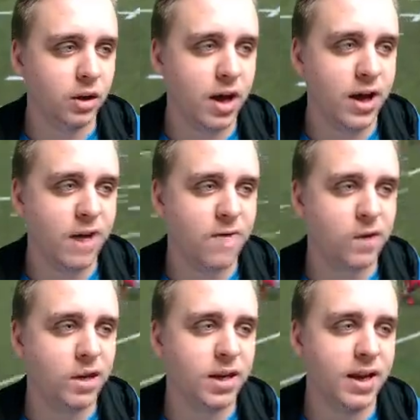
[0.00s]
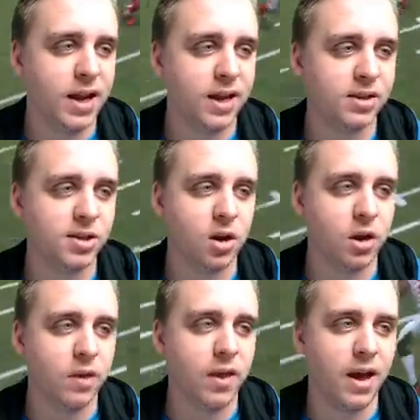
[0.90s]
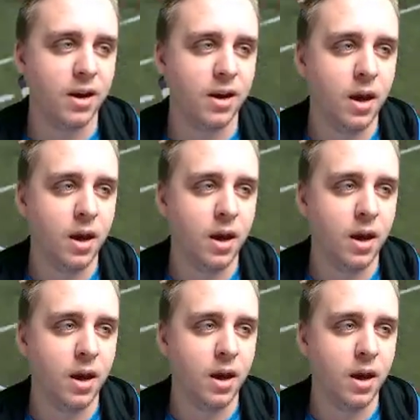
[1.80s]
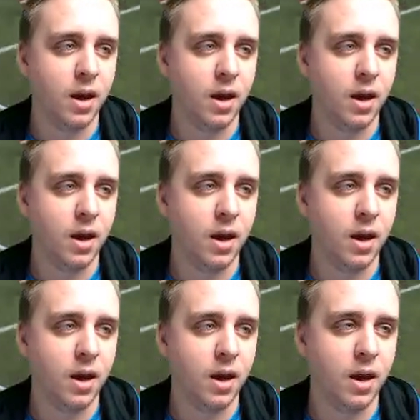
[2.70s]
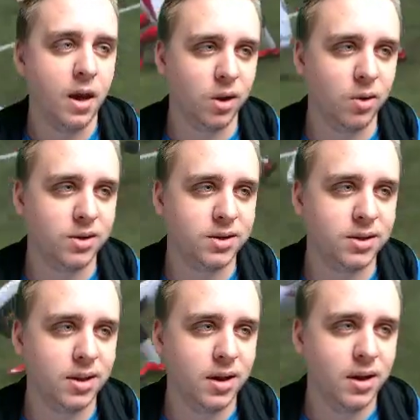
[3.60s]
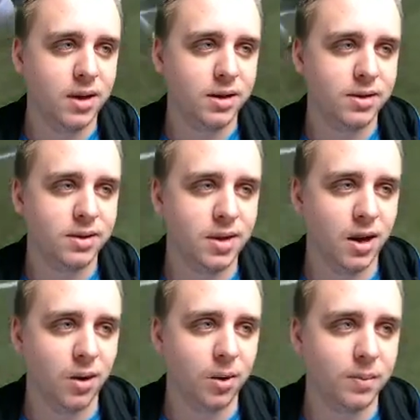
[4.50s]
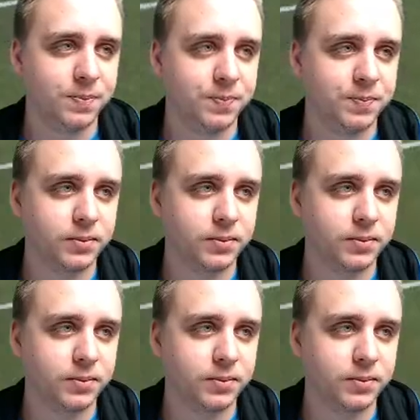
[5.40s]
put a lot of effort into getting it started then. The sliders, I think, are really close. So,